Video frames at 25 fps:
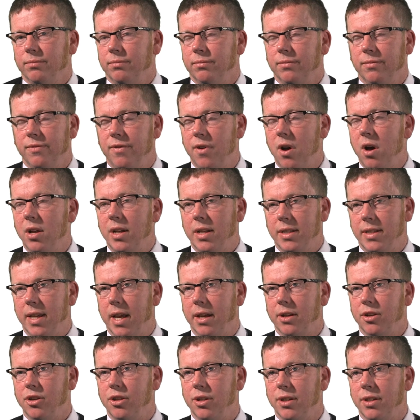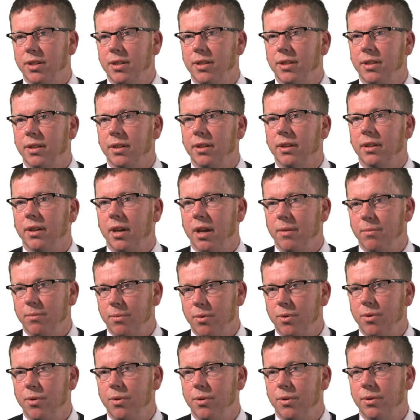far less anxious and
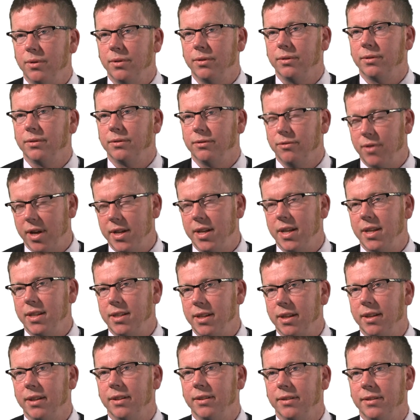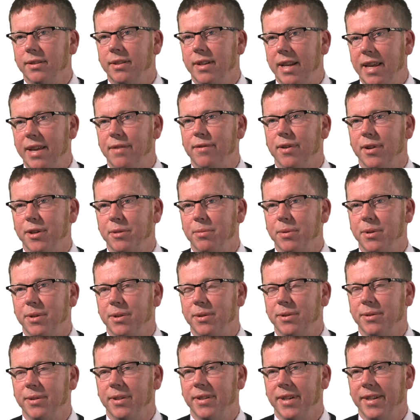more ready to leave
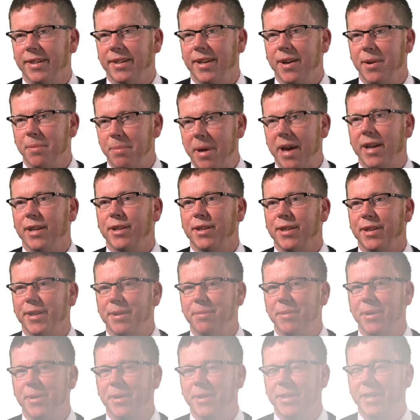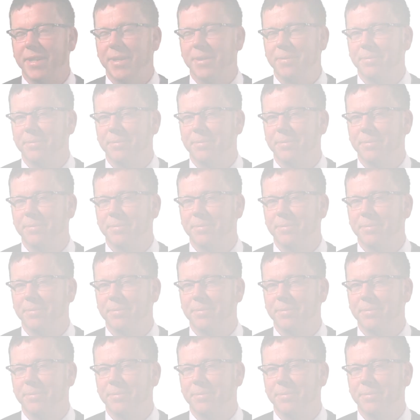hospital and go back to the community.